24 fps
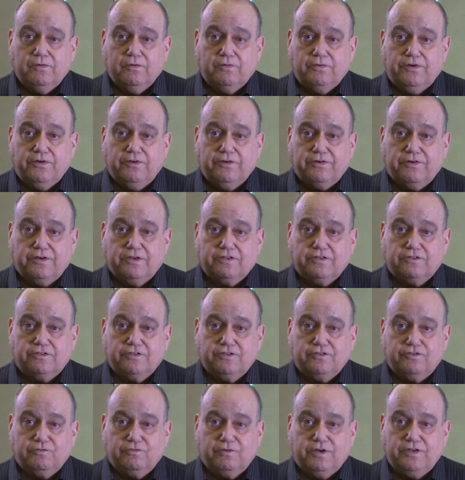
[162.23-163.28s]
when you're in a
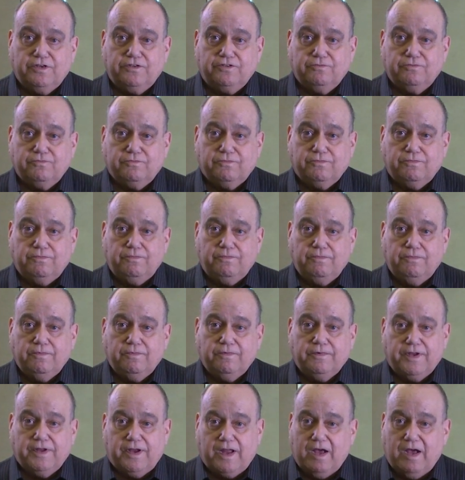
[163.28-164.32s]
situation
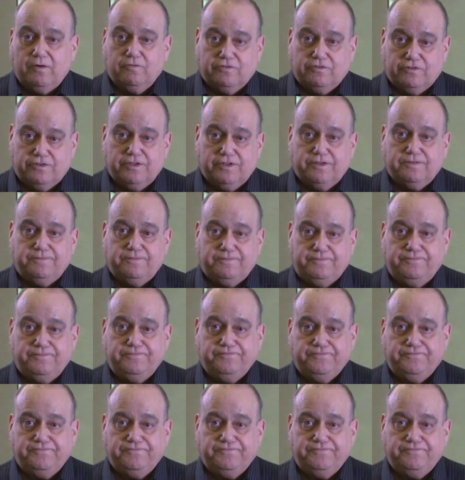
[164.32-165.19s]
that I was in.